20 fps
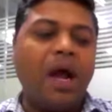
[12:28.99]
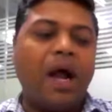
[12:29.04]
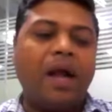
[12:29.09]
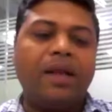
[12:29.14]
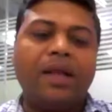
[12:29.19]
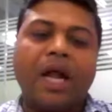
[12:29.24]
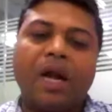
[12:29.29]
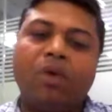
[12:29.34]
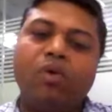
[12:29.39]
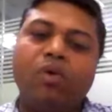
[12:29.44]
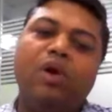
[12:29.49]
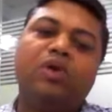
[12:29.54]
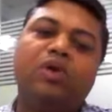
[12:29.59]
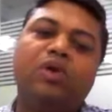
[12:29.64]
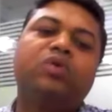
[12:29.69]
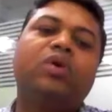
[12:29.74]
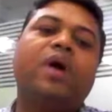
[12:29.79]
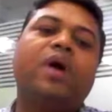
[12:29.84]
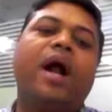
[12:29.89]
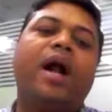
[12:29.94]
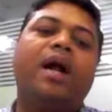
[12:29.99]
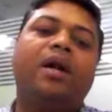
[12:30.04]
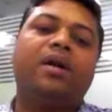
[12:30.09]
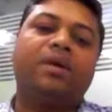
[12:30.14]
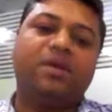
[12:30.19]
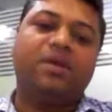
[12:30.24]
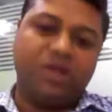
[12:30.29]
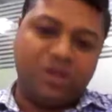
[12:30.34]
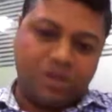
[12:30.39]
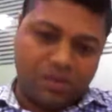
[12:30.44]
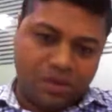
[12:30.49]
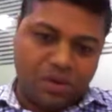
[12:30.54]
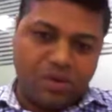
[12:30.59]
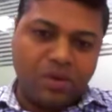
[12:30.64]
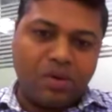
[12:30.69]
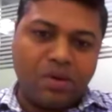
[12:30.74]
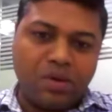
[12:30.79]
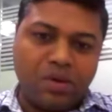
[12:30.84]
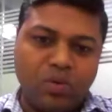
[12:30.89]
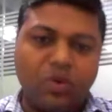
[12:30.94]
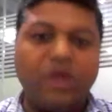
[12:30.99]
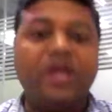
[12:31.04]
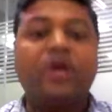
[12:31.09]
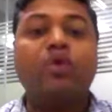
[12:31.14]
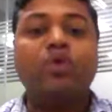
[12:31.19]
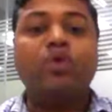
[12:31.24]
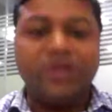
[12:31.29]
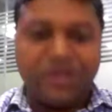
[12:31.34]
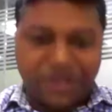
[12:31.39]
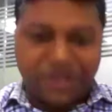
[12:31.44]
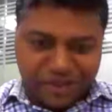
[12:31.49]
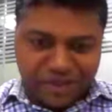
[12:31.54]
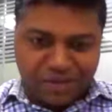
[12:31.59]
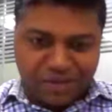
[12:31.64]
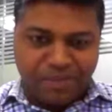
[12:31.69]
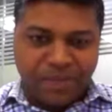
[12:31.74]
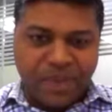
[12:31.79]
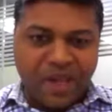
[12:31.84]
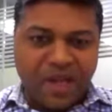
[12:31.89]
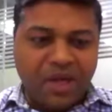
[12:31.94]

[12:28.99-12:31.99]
And that will also add, to the ecosystem.